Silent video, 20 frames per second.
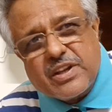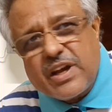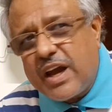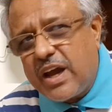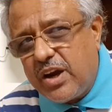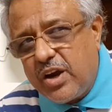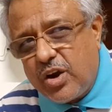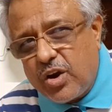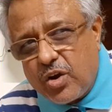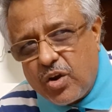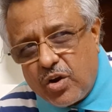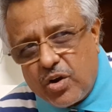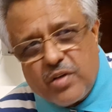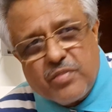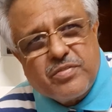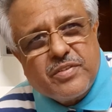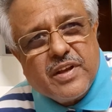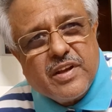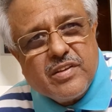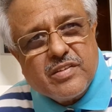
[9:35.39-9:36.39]
and a lot
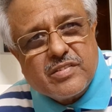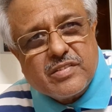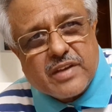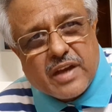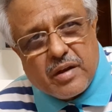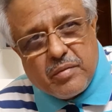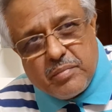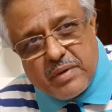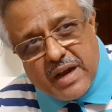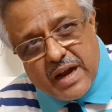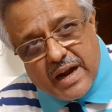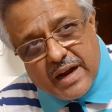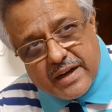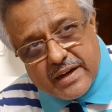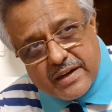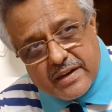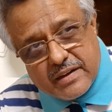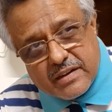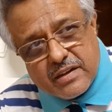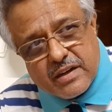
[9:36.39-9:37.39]
of things can be
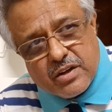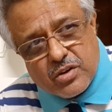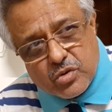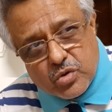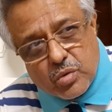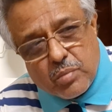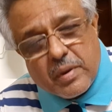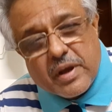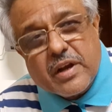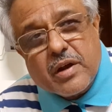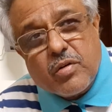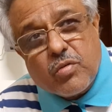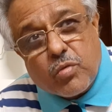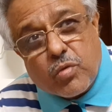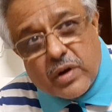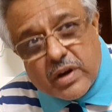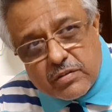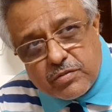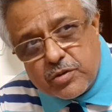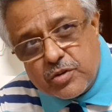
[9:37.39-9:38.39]
added to make a
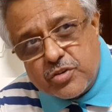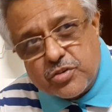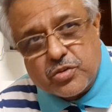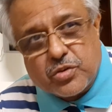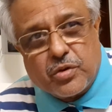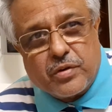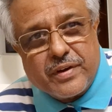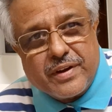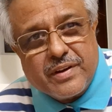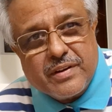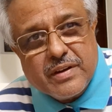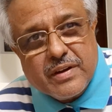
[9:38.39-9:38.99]
wonderful story.